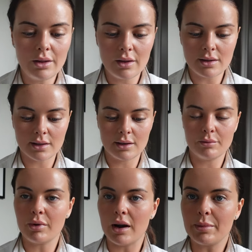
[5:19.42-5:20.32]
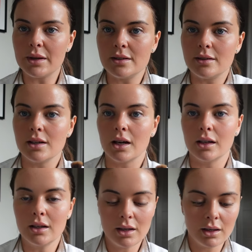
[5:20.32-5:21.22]
that the skin prep is
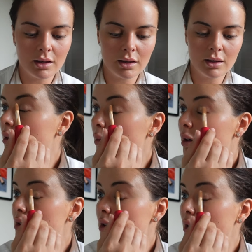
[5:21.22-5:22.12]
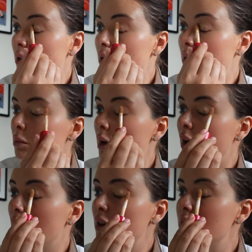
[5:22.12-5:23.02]
done, I'm gonna do my
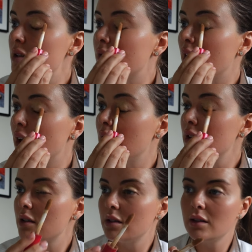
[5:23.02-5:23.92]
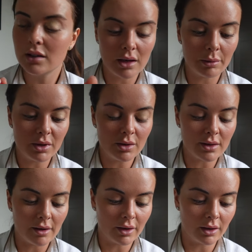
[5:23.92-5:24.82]
eyes first. This is the
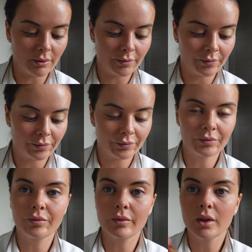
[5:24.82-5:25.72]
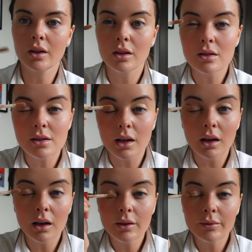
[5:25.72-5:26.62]
W7
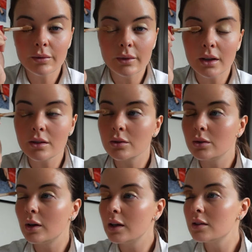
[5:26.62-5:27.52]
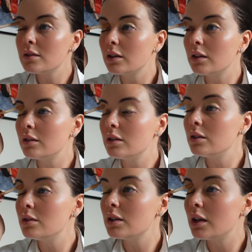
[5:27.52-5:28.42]
concealer. As always, I don't
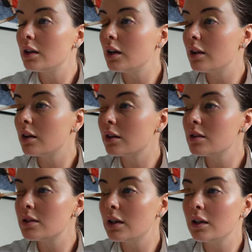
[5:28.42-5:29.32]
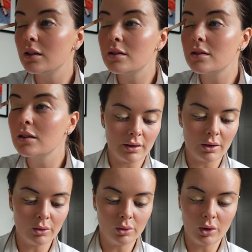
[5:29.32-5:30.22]
use any other concealers.
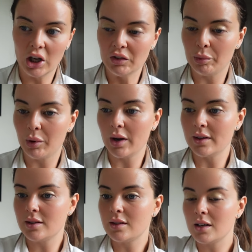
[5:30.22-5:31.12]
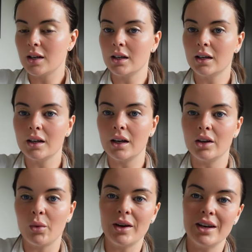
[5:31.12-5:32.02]
They're all overpriced and
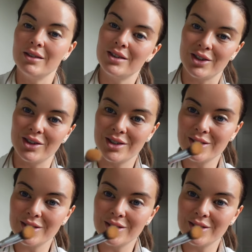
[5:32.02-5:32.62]
nowhere near as good.